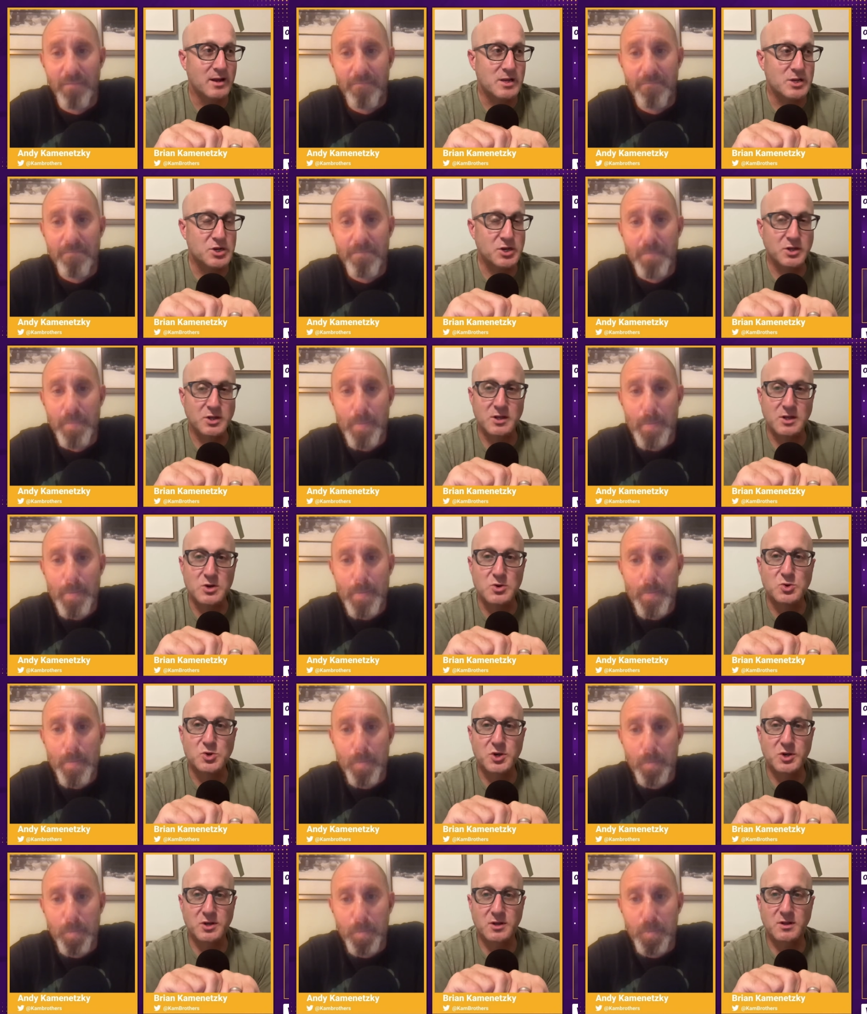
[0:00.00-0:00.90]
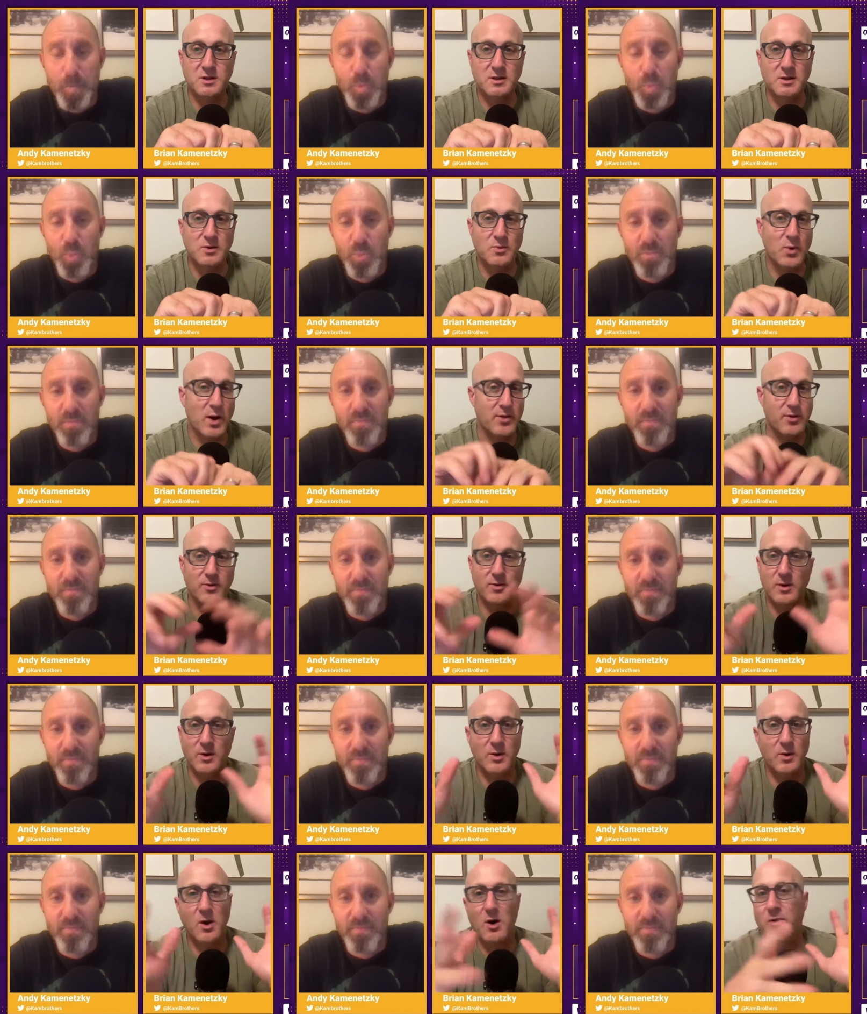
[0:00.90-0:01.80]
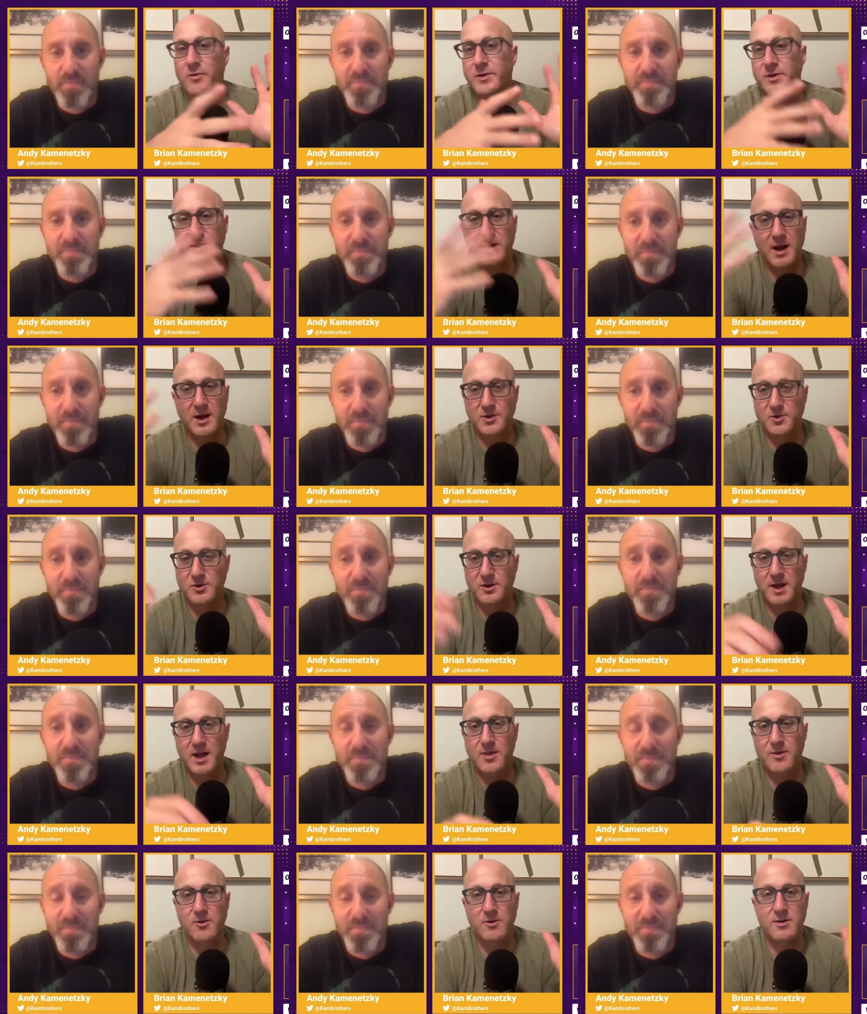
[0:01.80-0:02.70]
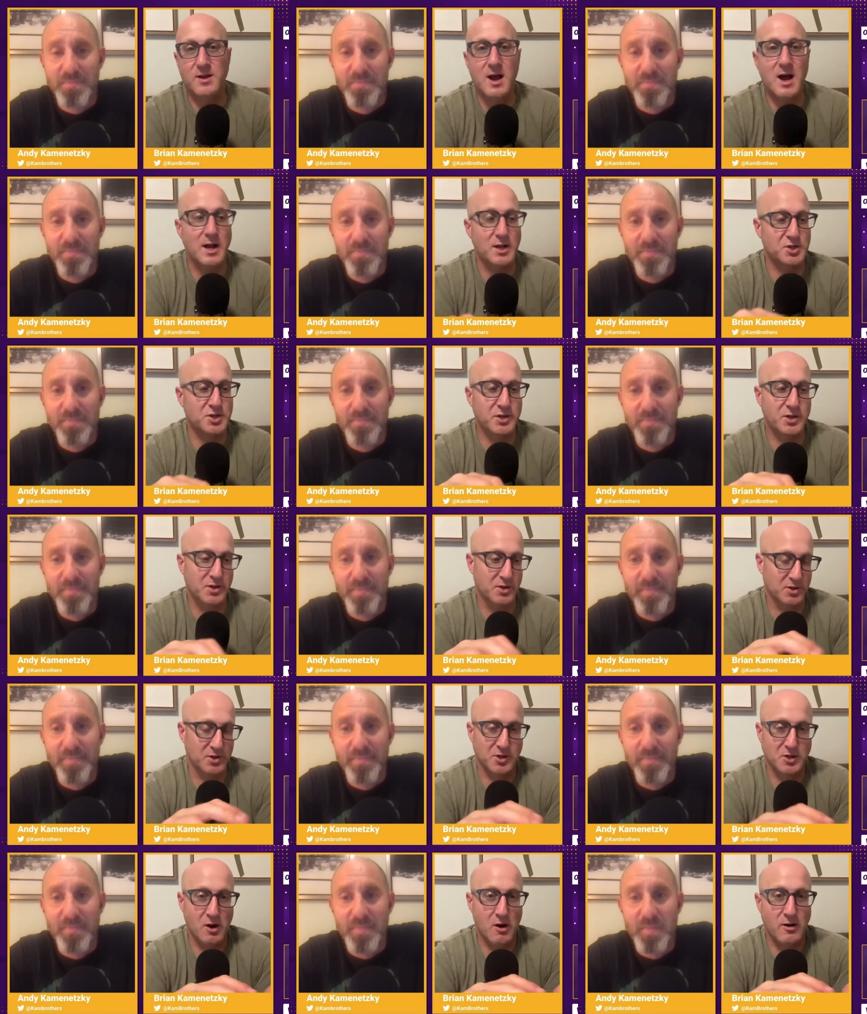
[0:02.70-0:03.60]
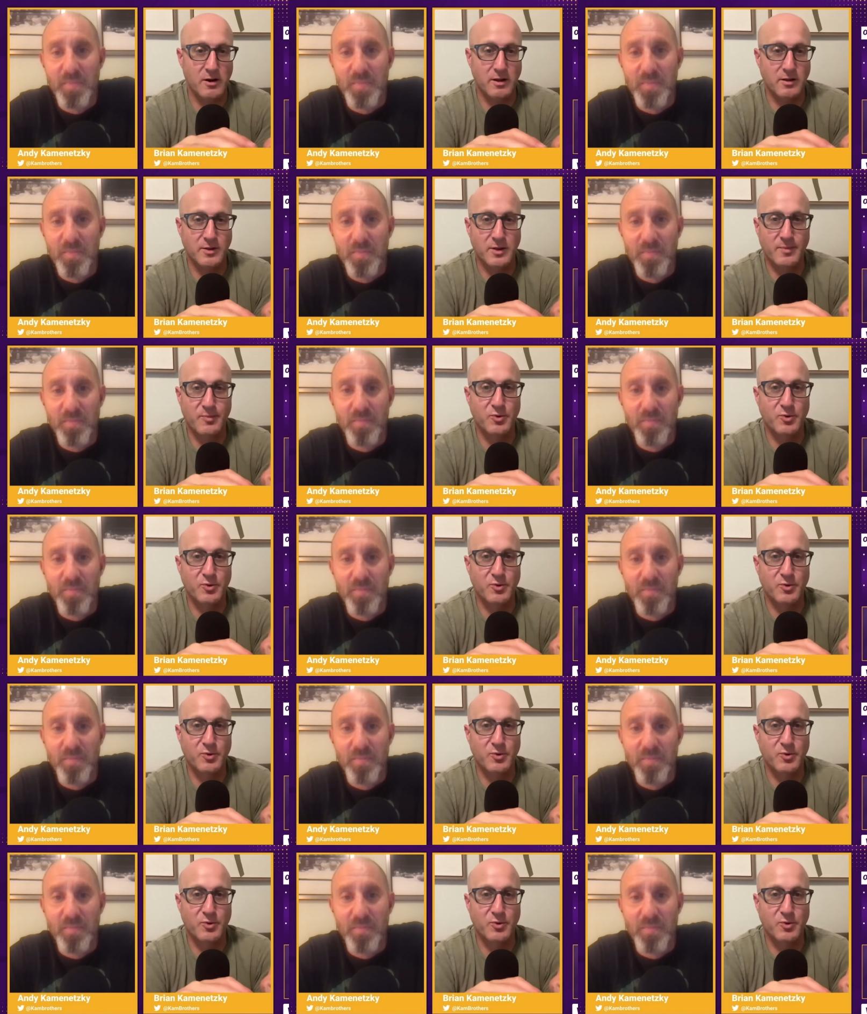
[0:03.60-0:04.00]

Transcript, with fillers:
Speaker 1: just you just whether all these guys are together or not, just the starting, the